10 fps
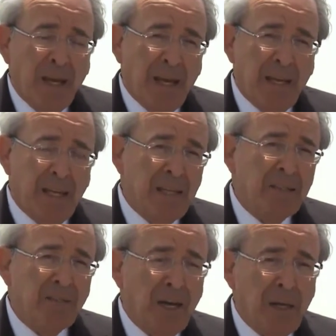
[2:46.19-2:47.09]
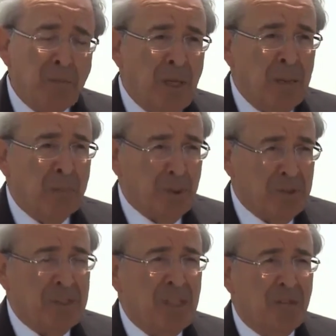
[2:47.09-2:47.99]
And anytime they
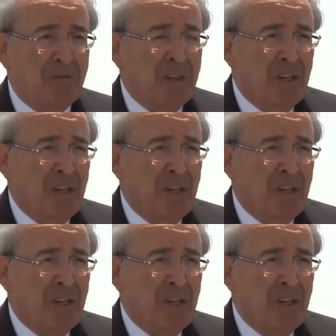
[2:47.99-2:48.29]
perceive